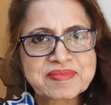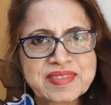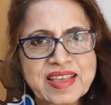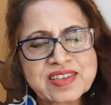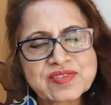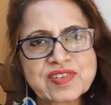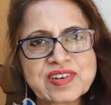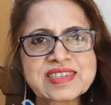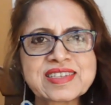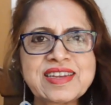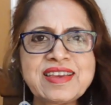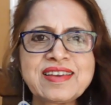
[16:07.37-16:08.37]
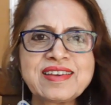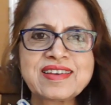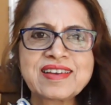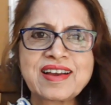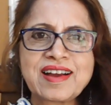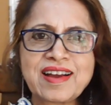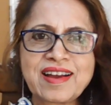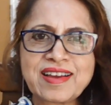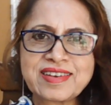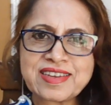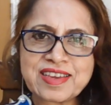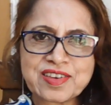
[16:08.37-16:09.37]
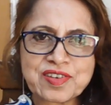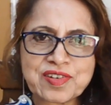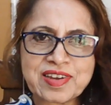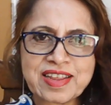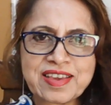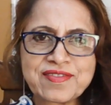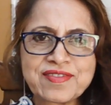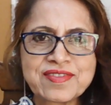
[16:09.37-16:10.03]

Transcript: Thanks for listening. I take your leave.